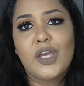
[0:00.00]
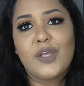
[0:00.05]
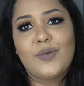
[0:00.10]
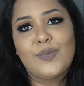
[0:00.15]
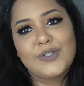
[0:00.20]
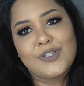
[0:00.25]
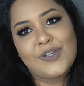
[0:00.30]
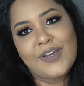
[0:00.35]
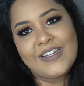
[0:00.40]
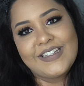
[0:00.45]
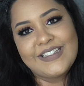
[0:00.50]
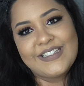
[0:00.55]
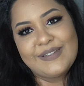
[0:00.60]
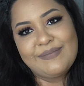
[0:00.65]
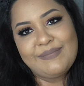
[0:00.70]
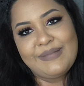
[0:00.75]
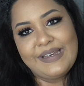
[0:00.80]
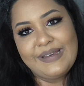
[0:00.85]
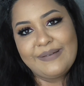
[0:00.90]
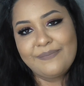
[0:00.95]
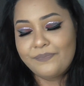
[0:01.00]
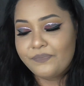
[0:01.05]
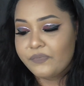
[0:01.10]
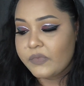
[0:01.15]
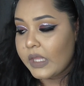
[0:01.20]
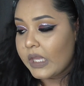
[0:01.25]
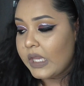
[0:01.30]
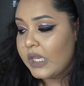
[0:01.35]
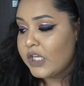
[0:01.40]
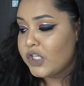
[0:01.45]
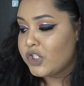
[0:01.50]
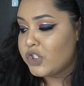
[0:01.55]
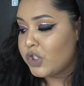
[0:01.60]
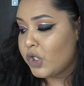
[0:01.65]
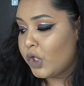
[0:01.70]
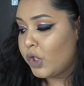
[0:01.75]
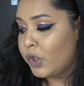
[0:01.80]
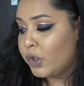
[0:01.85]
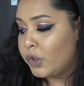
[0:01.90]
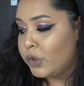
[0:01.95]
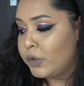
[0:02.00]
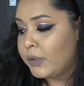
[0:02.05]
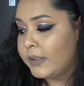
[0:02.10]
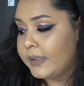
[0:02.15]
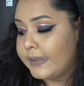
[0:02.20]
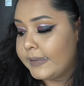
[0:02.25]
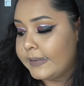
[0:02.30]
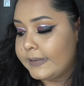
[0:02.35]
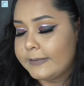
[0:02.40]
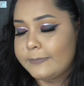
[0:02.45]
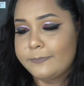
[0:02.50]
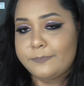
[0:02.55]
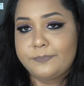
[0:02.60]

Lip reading: it was going to be. So